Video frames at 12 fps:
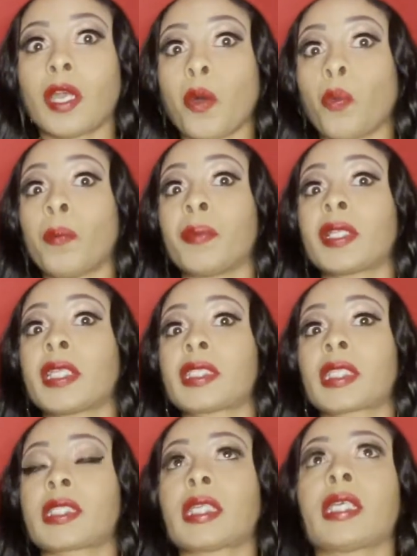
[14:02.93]
when
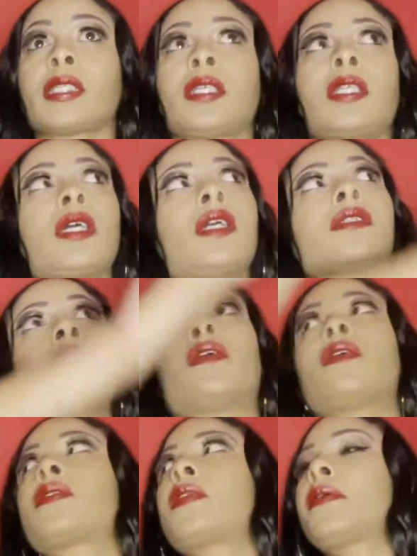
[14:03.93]
Ballistic says it, it's
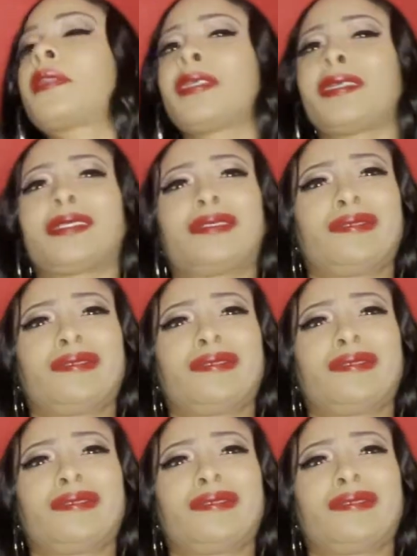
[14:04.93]
all so clear.